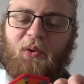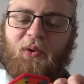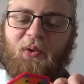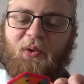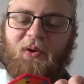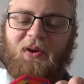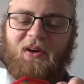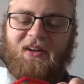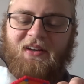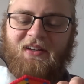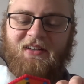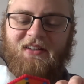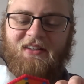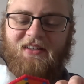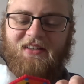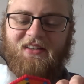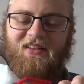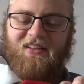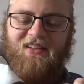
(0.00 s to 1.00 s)

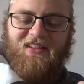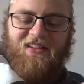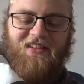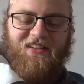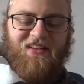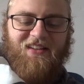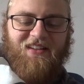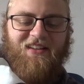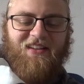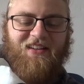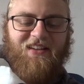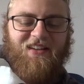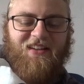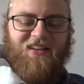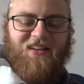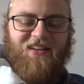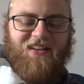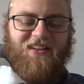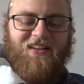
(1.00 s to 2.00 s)

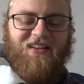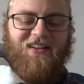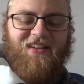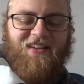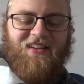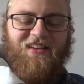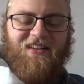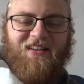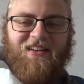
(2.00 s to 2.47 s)
(silence)